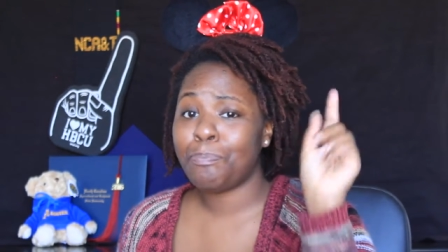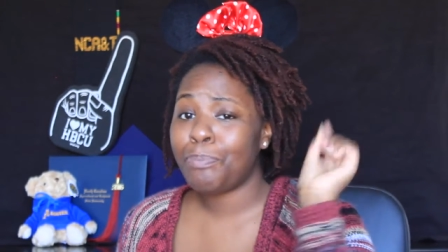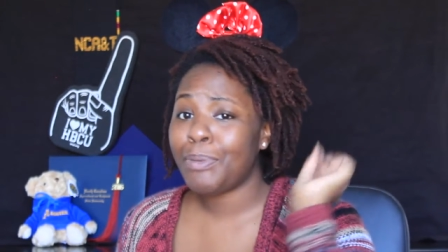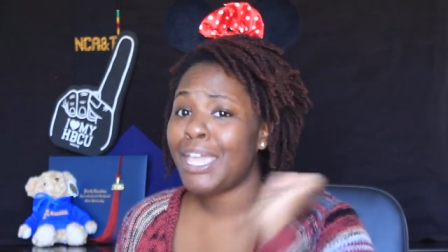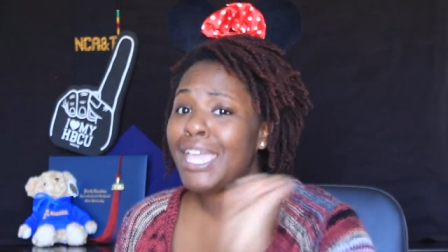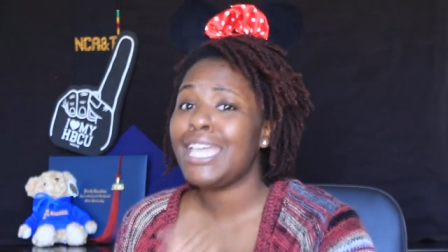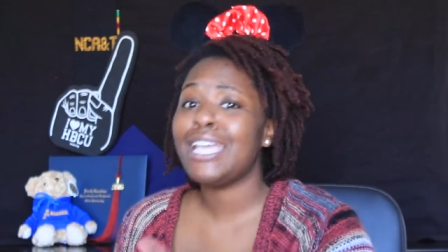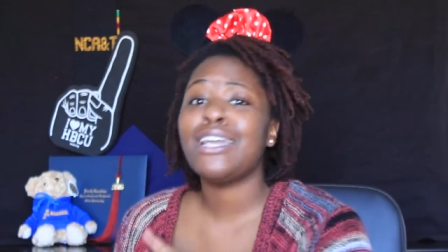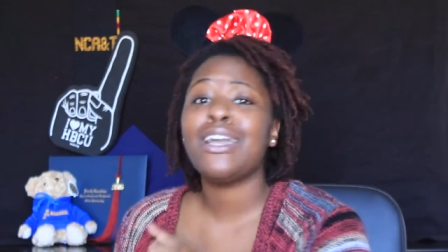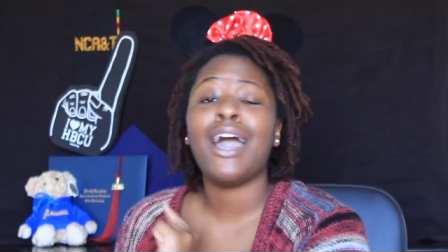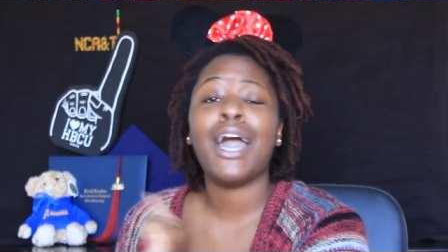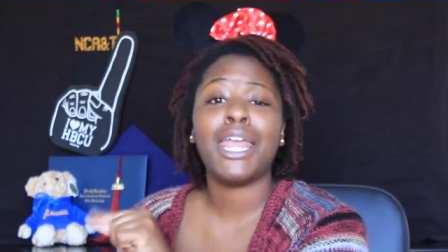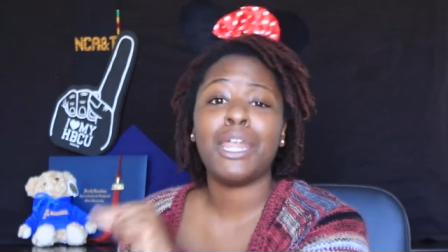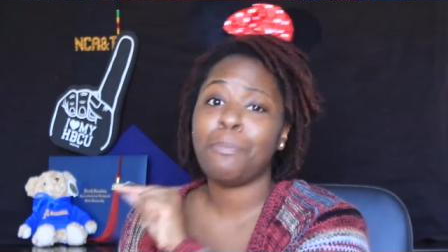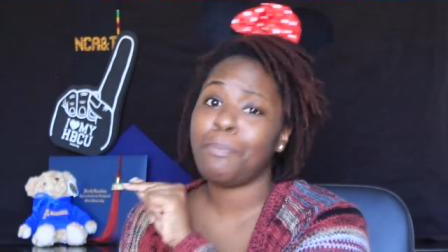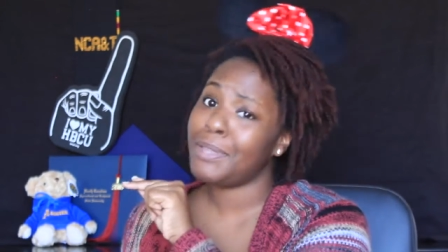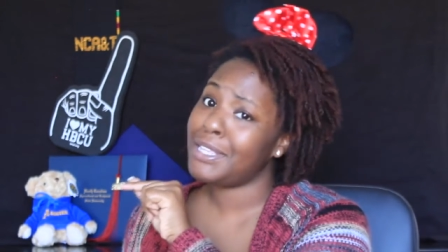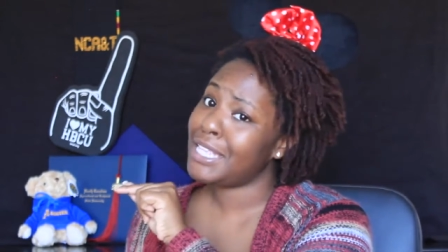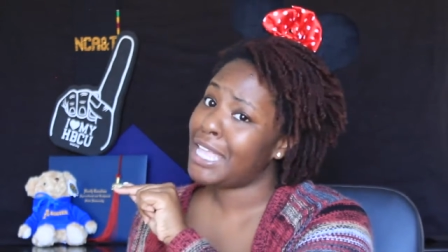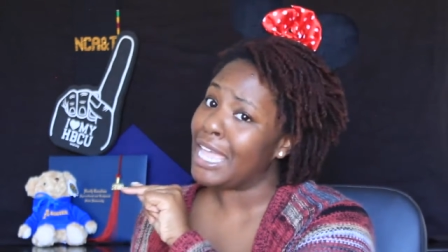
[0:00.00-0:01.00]
being
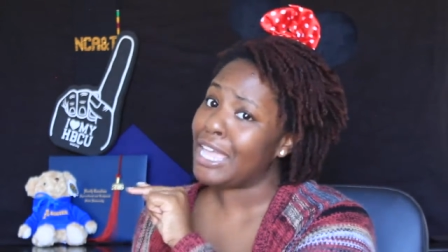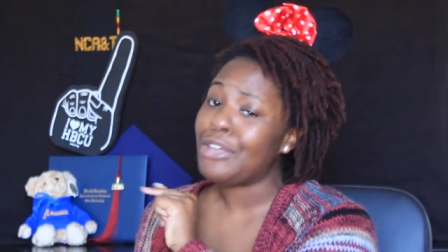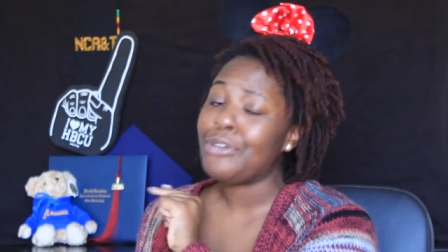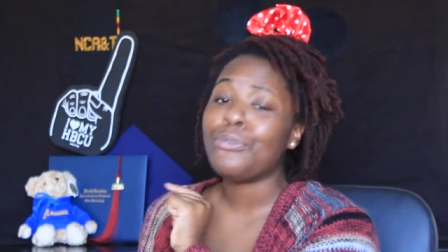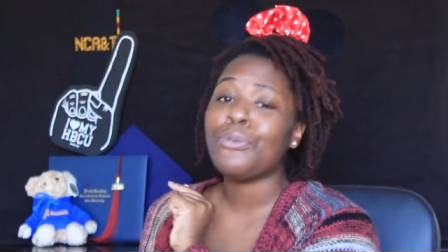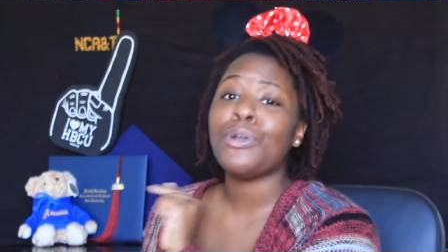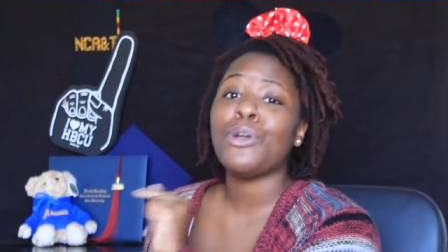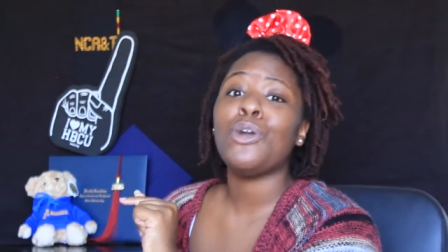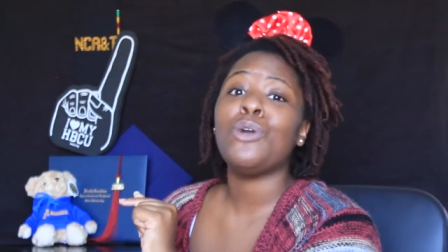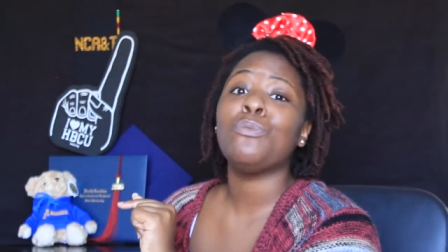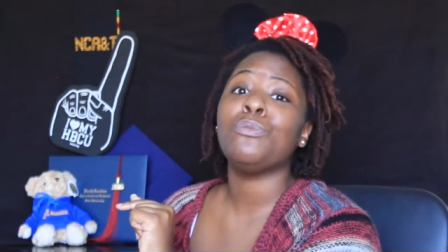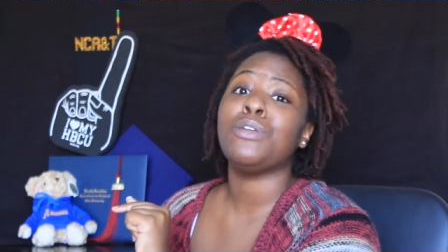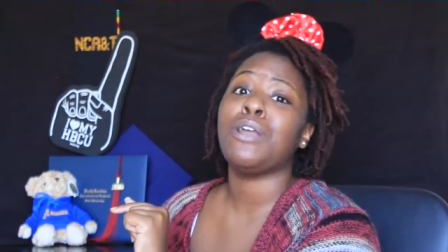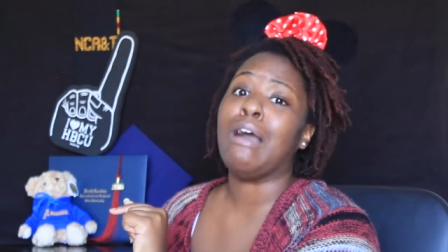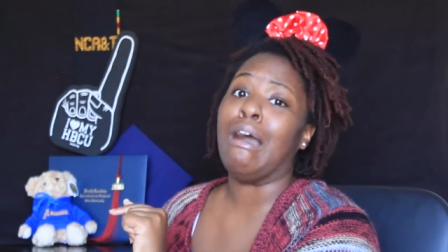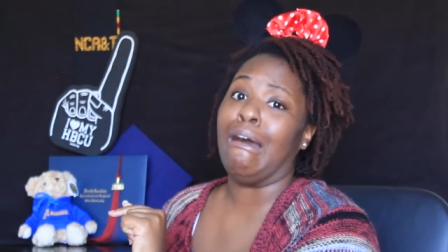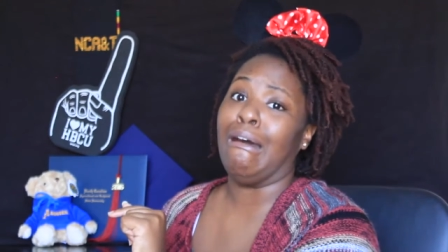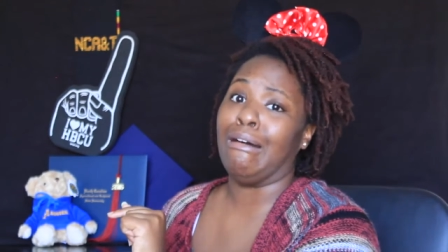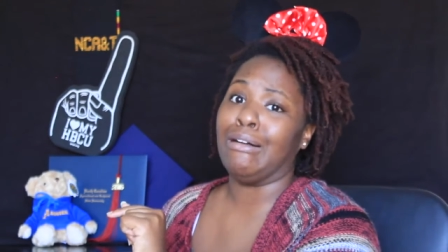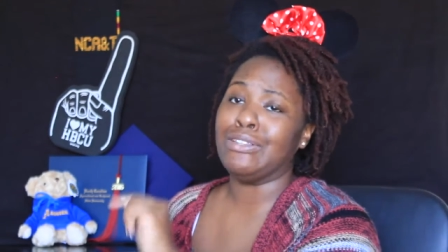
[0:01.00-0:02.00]
caught up in that group,
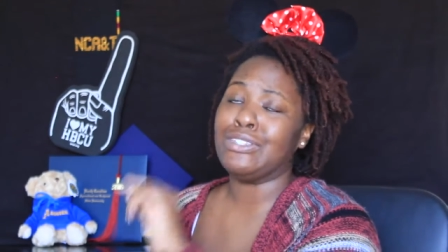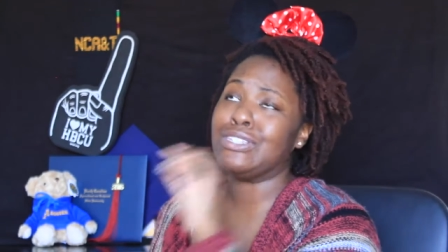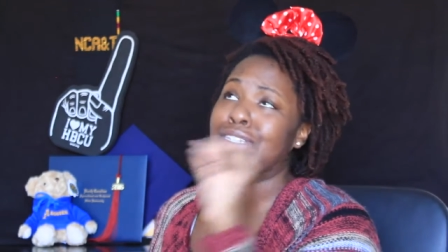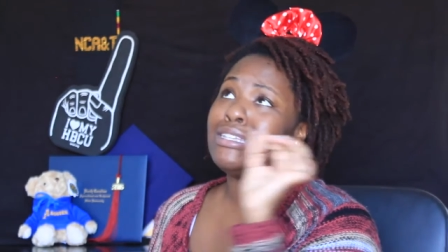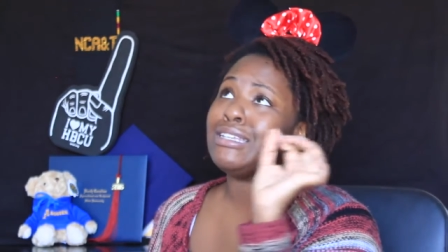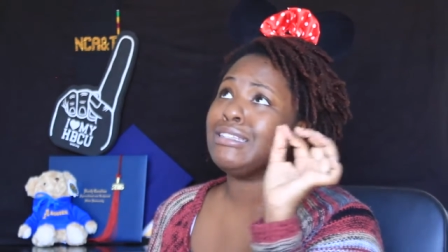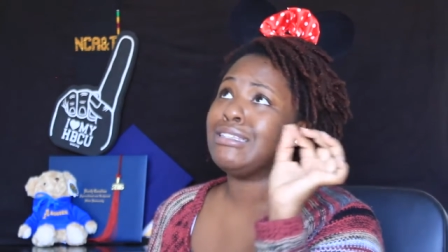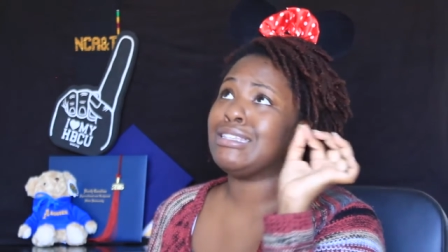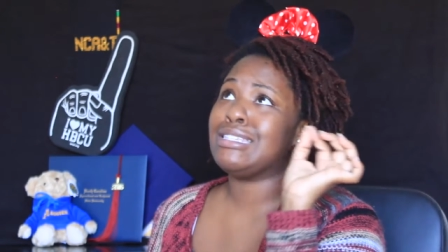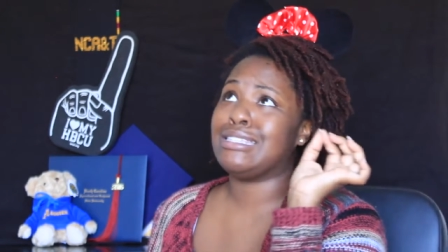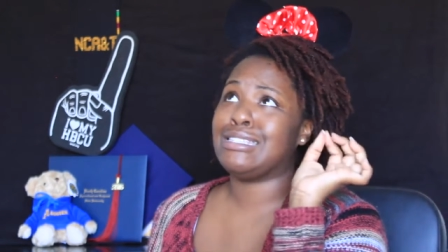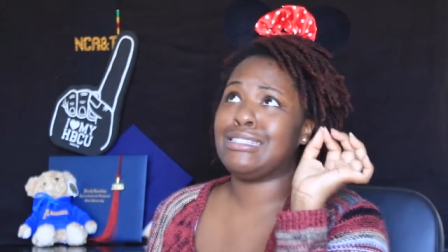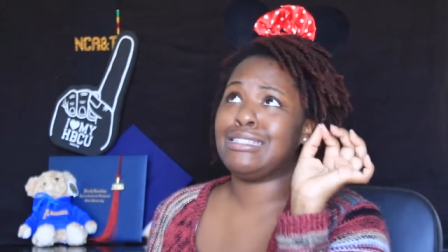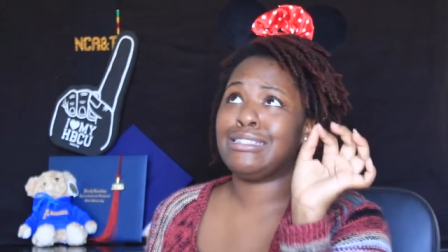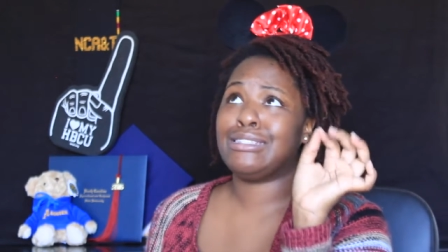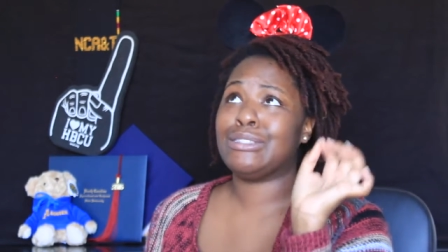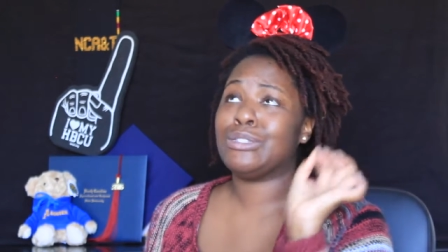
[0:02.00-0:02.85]
y'all, just,